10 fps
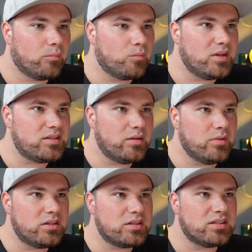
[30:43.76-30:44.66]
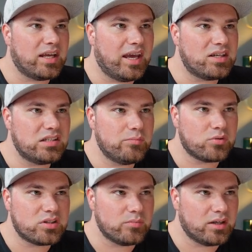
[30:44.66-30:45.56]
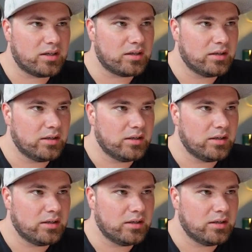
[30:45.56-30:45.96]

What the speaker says: This image is actually Prismic,